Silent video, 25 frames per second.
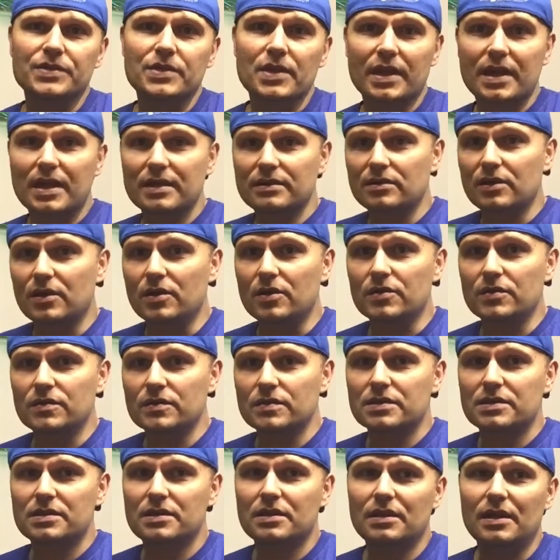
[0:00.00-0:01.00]
So I got
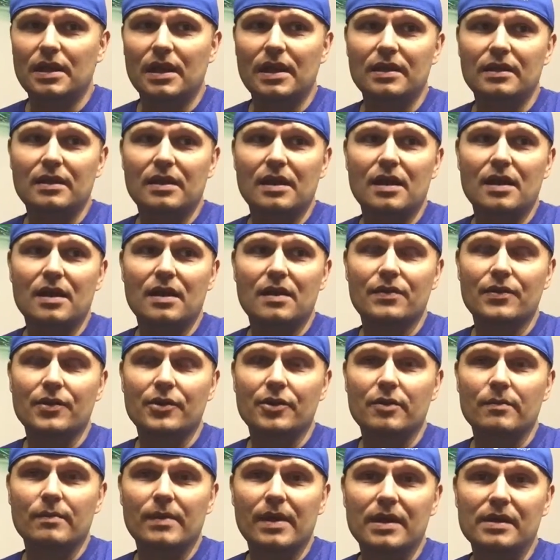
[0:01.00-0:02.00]
those, and
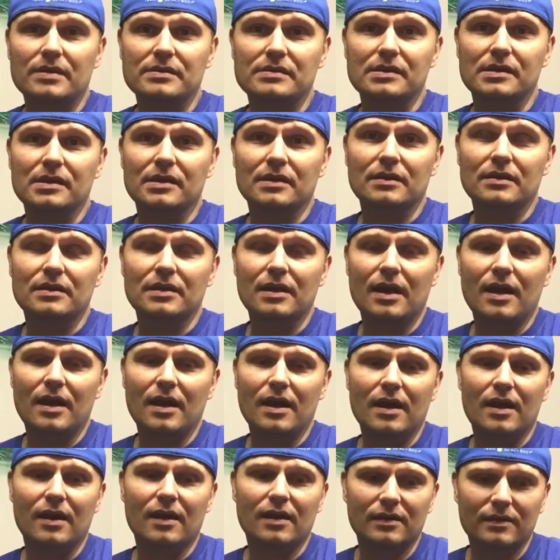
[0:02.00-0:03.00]
they're amazing.
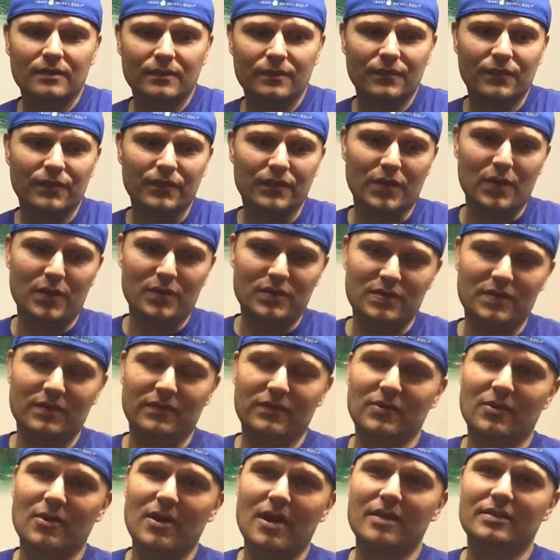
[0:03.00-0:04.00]
For those
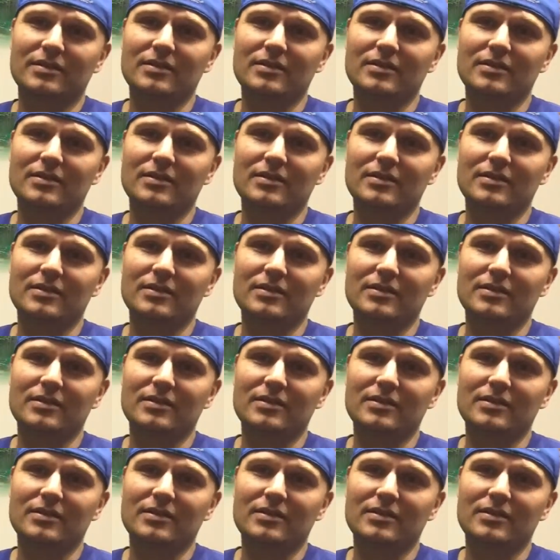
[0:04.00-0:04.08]
of you